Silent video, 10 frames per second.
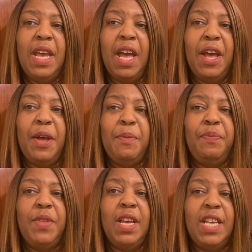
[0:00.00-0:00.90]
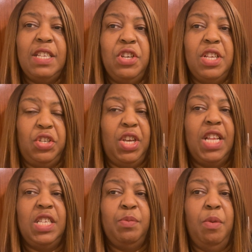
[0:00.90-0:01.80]
Um, as, I, as you
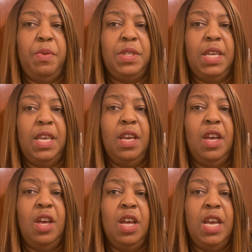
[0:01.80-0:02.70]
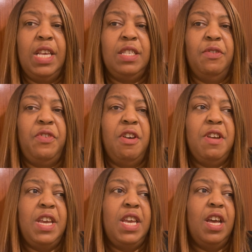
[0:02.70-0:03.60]
enter the property, it's a
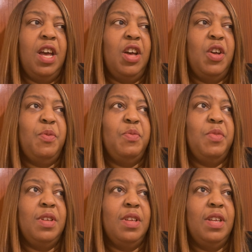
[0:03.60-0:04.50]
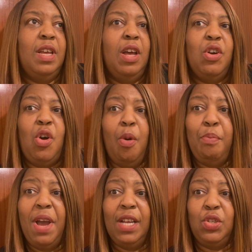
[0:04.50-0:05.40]
very um,
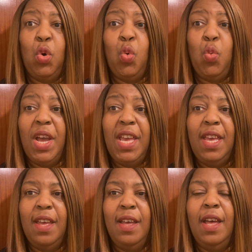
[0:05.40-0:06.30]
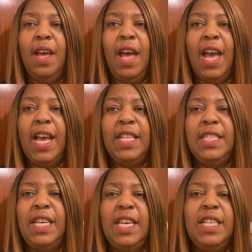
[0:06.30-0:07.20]
compact hallway. And
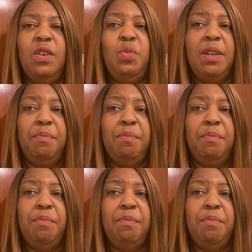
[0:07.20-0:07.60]
it is a one